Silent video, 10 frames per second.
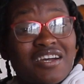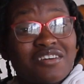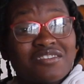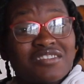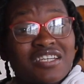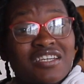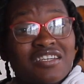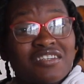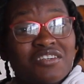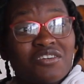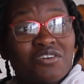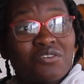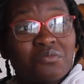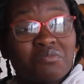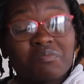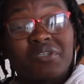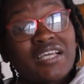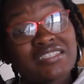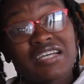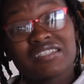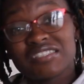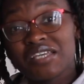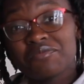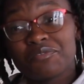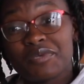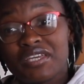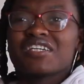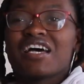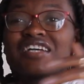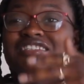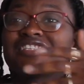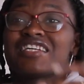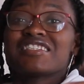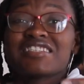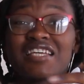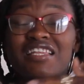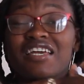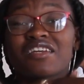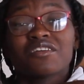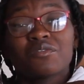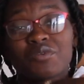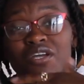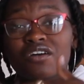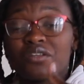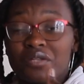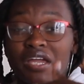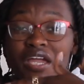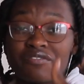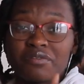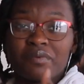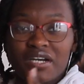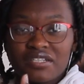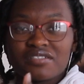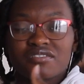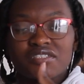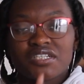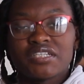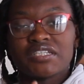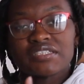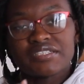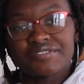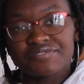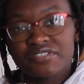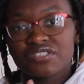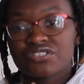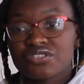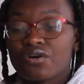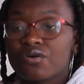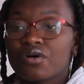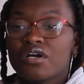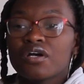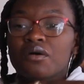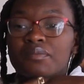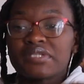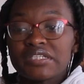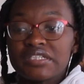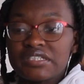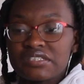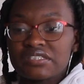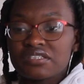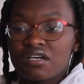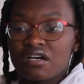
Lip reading: out, and but that's not the same for me. I said that to say, like, we all know that everybody's journey is different. So please,